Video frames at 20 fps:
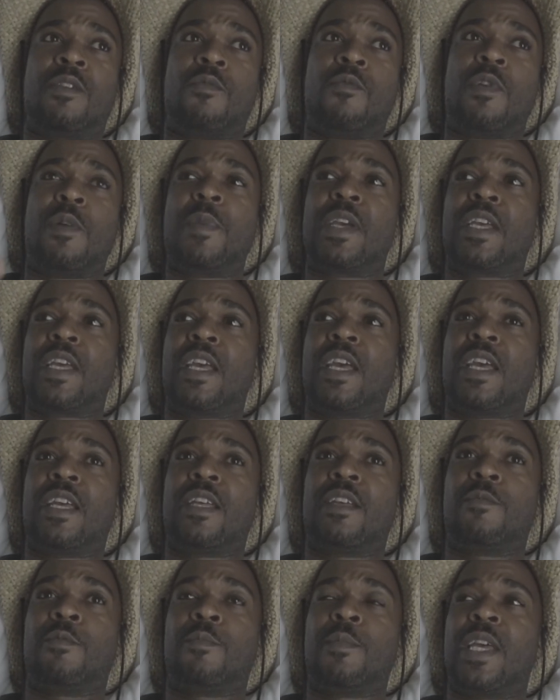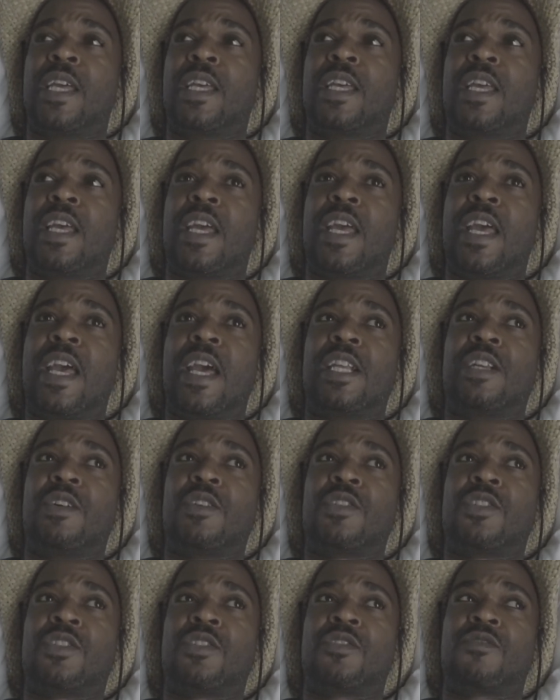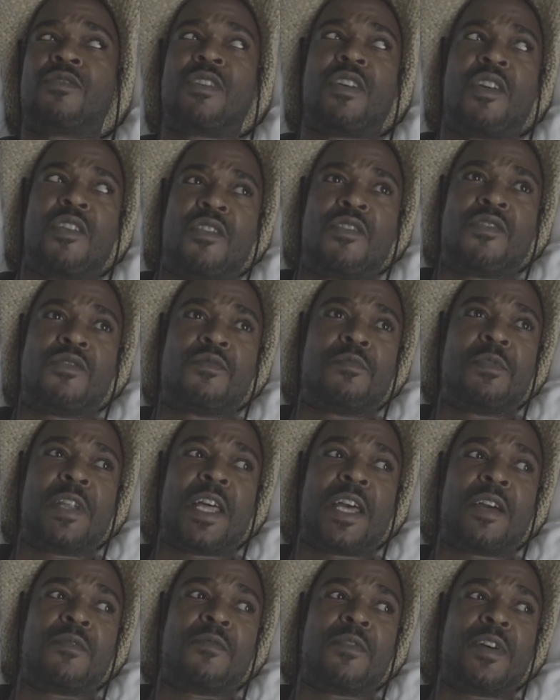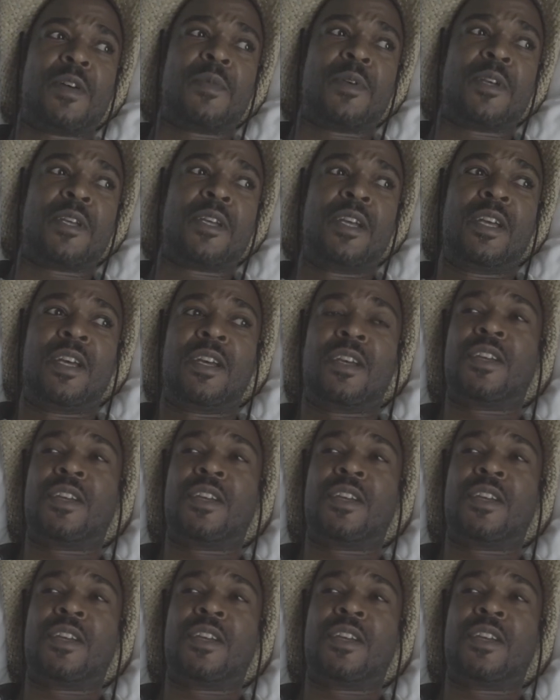men can't handle a strong black woman,